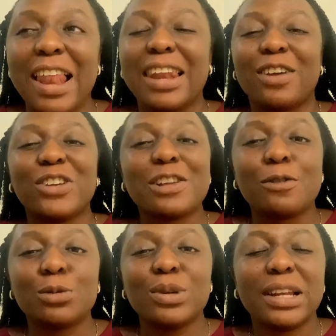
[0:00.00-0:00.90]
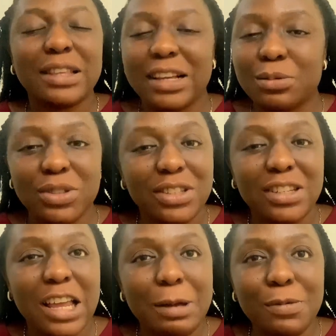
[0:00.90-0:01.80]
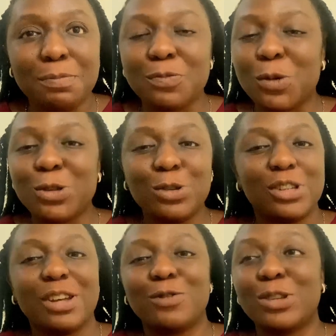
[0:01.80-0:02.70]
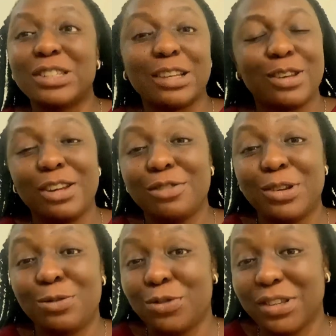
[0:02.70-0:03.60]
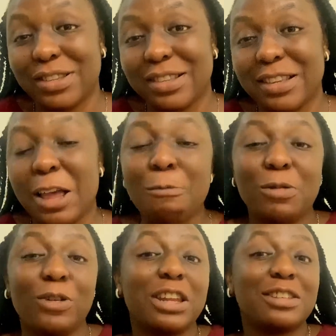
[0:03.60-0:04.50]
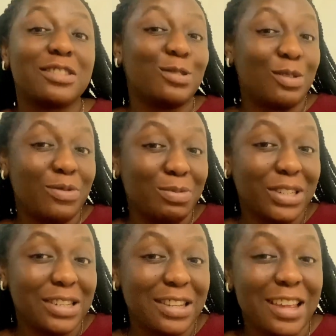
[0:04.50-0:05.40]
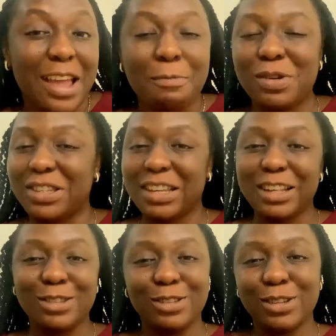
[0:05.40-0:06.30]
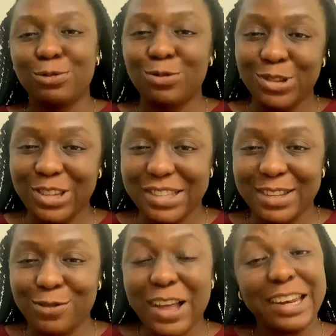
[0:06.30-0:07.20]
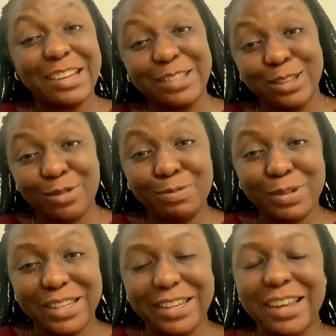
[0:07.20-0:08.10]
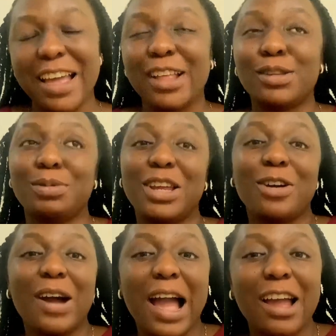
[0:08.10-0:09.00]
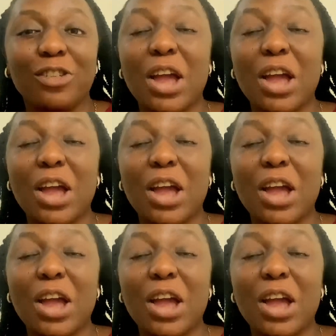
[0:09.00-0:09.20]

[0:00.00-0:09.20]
Like, first of all, when that text message came in, what you should have done is actually read it first before announcing to everybody. But you decided to just fool yourself, announce it to everybody. So really got angry.